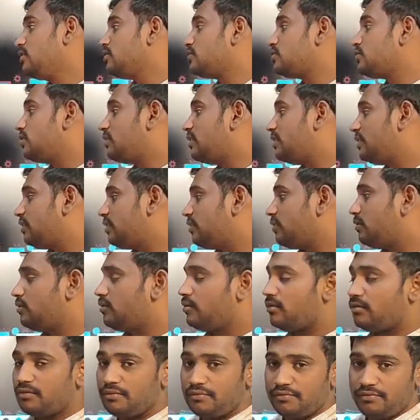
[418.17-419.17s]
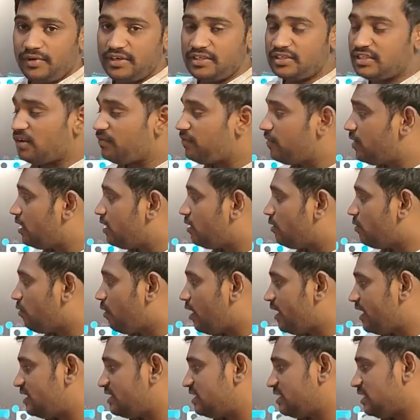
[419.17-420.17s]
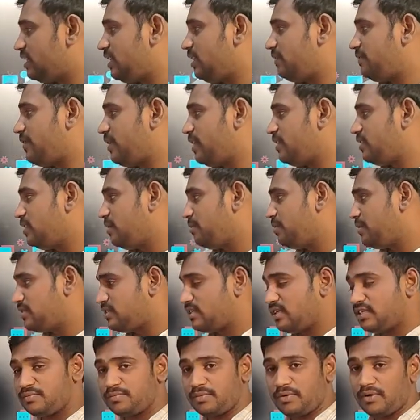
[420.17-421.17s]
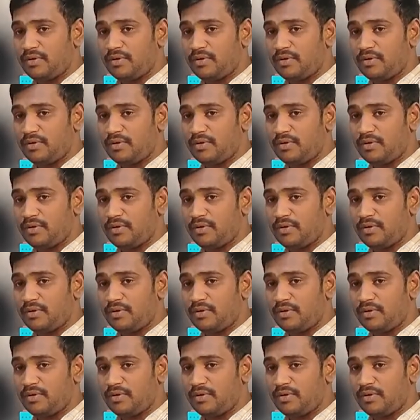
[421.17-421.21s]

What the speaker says: So first of all, what is define the business